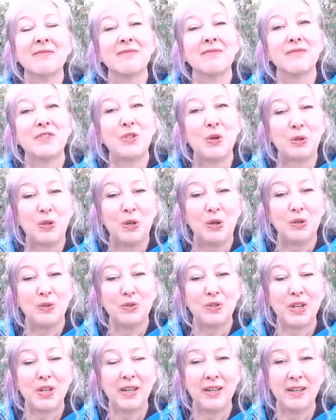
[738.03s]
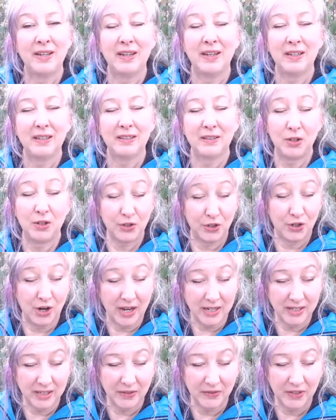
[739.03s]
So close your
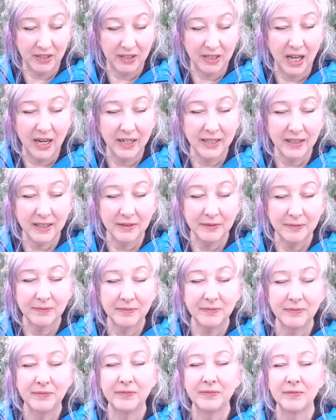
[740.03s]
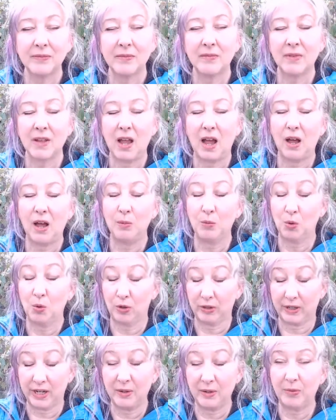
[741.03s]
eyes if you'd like. Or
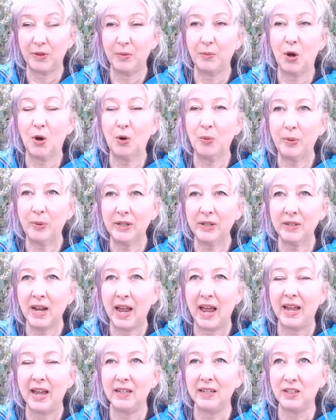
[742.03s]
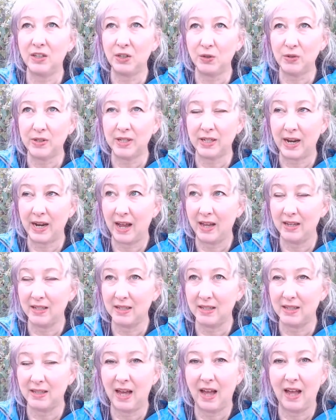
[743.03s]
keep them open and use it
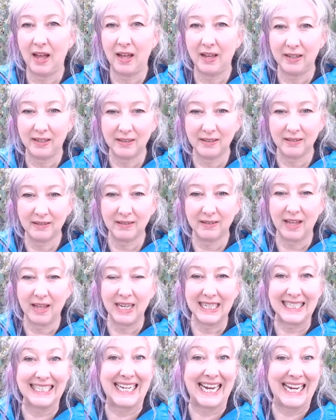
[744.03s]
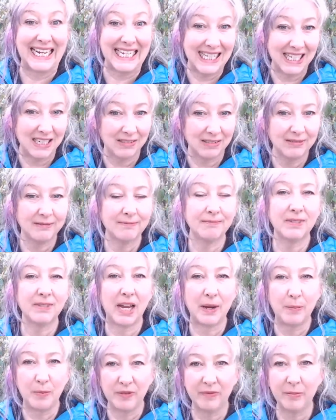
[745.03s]
as that gazing
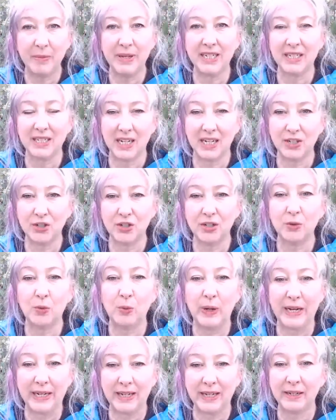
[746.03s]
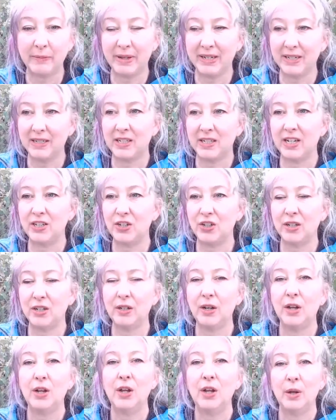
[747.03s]
type of meditation, a waking meditation,
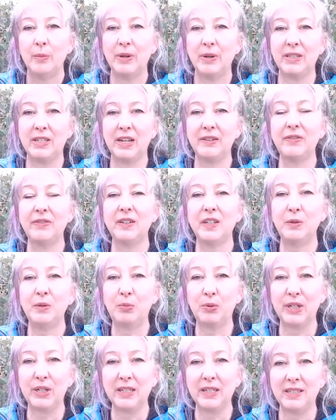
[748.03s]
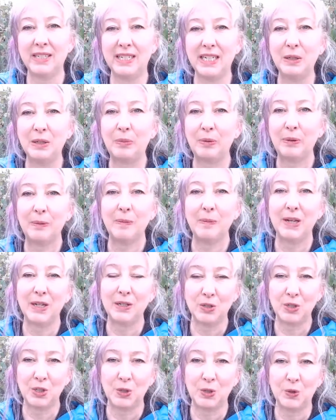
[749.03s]
but definitely breathe deep
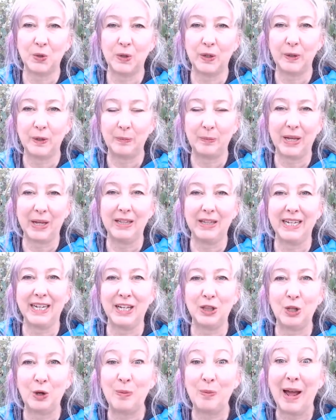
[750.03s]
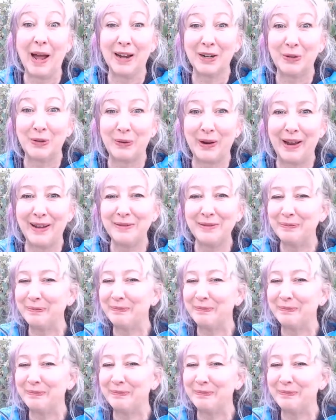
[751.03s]
into your belly and low back, okay?